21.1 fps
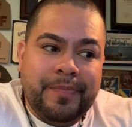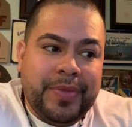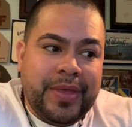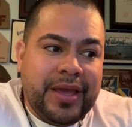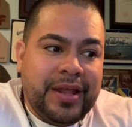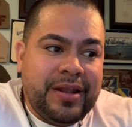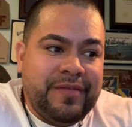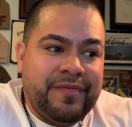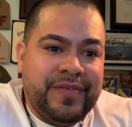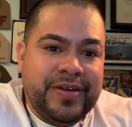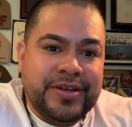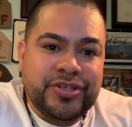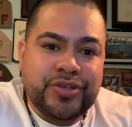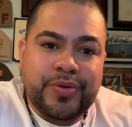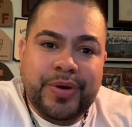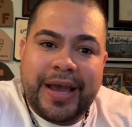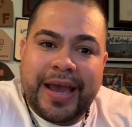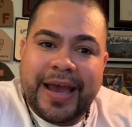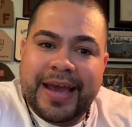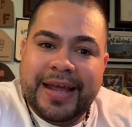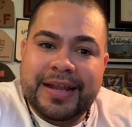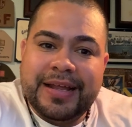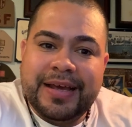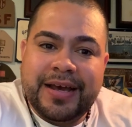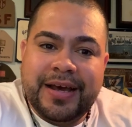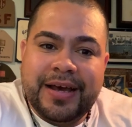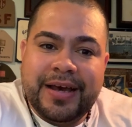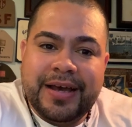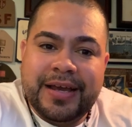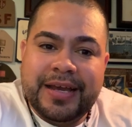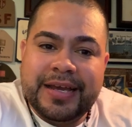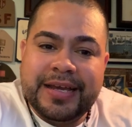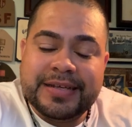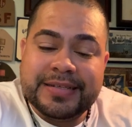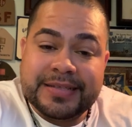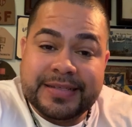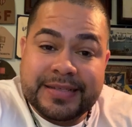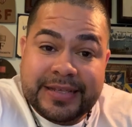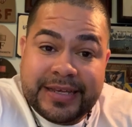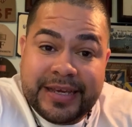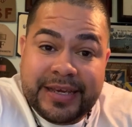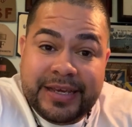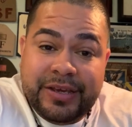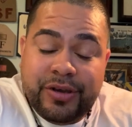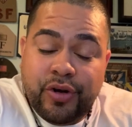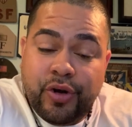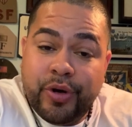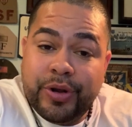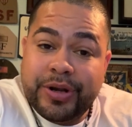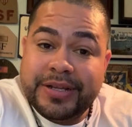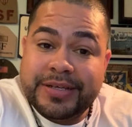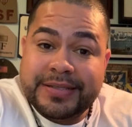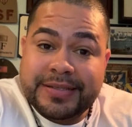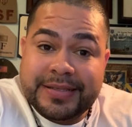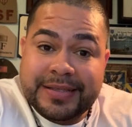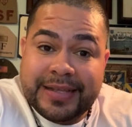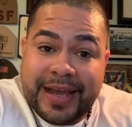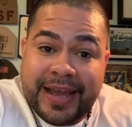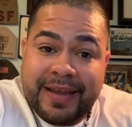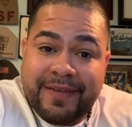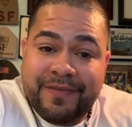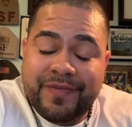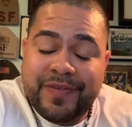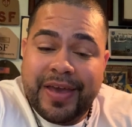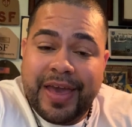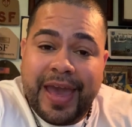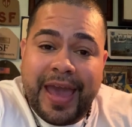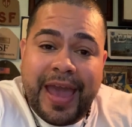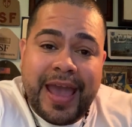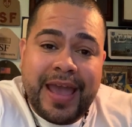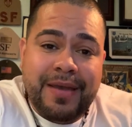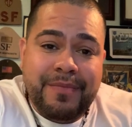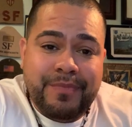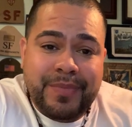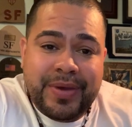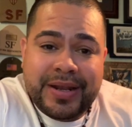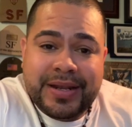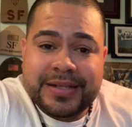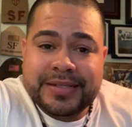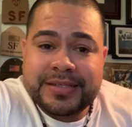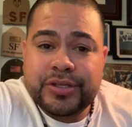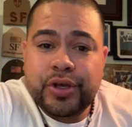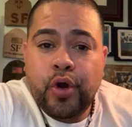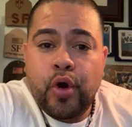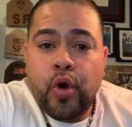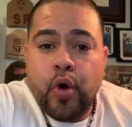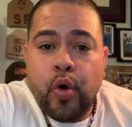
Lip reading: Individual had his knee on his neck for 8 minutes